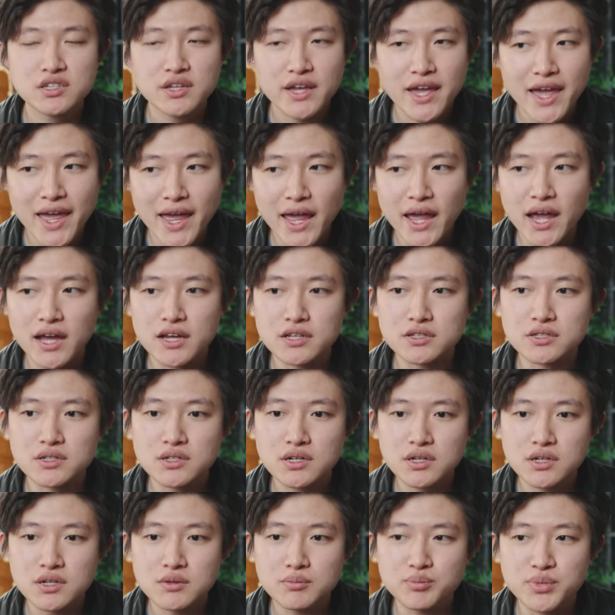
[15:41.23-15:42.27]
and
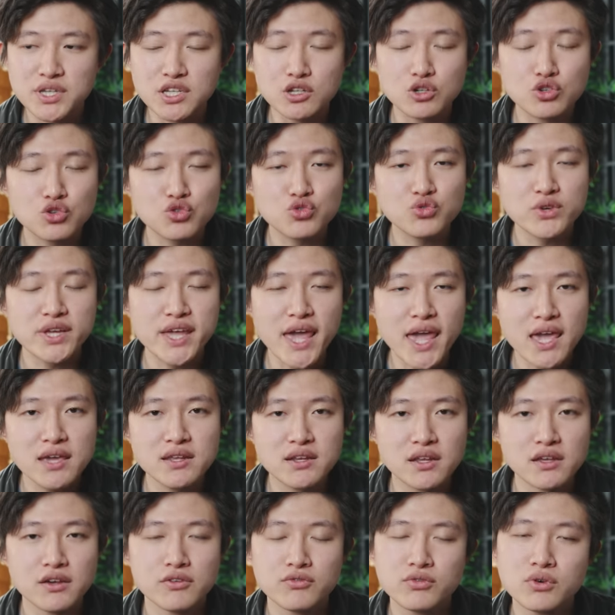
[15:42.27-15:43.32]
being
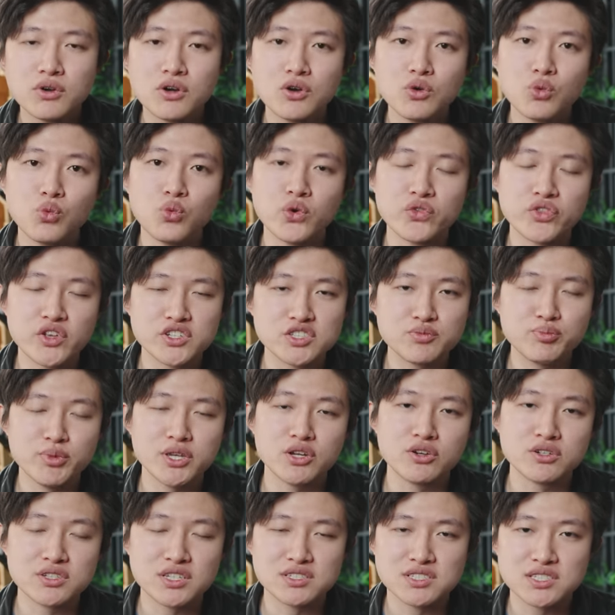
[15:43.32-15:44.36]
creative with the
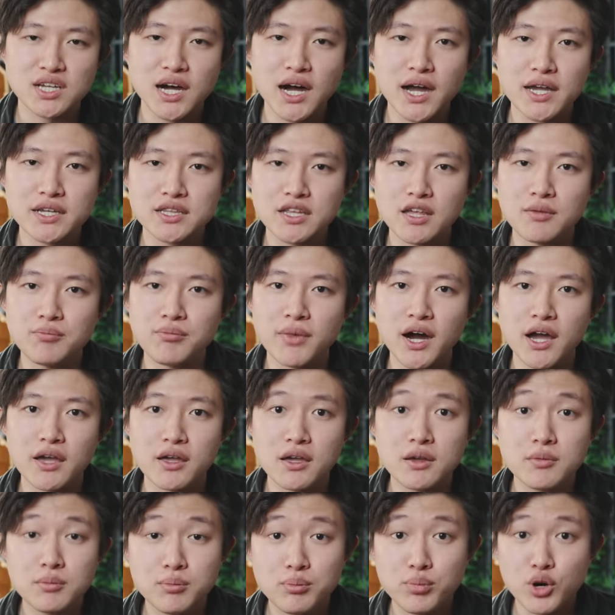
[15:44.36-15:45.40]
speaker design in my
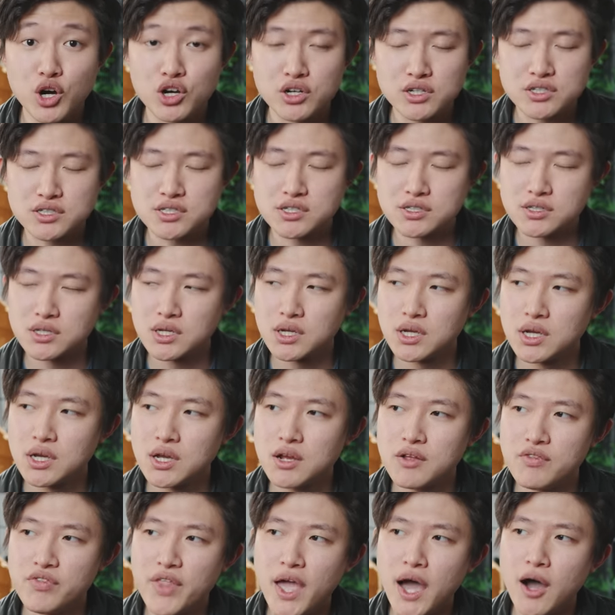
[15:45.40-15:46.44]
books.
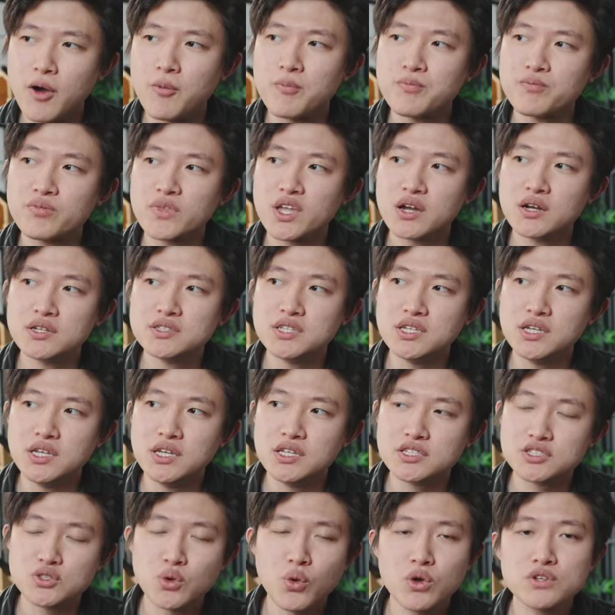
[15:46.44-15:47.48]
Now,
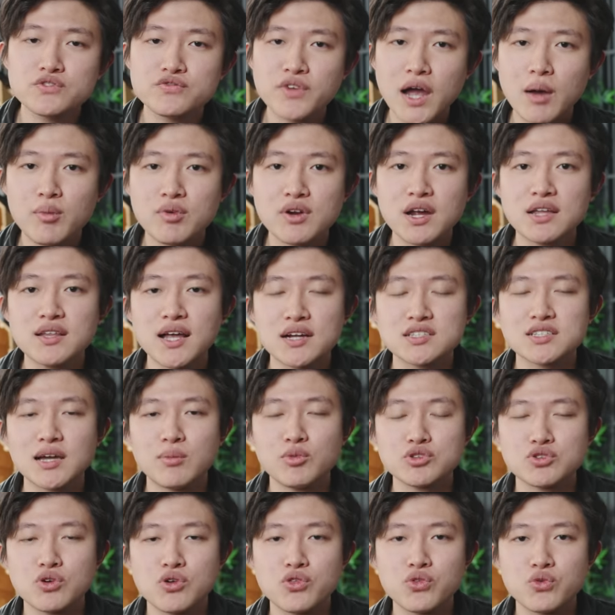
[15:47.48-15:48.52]
the Sonus Faber Electa
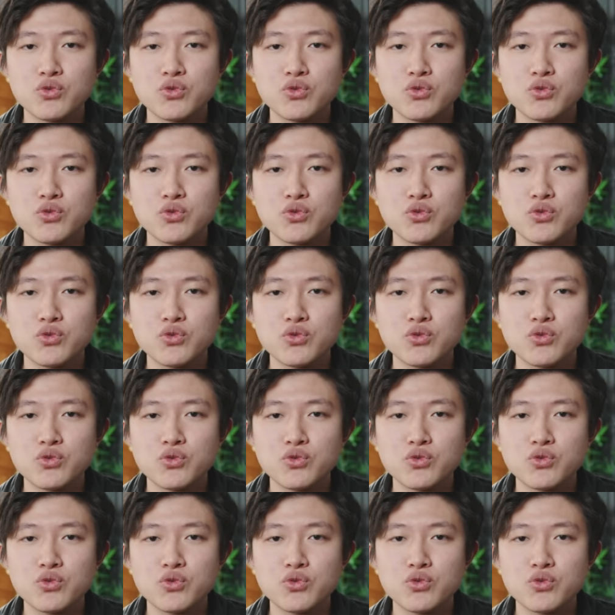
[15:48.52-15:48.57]
Amator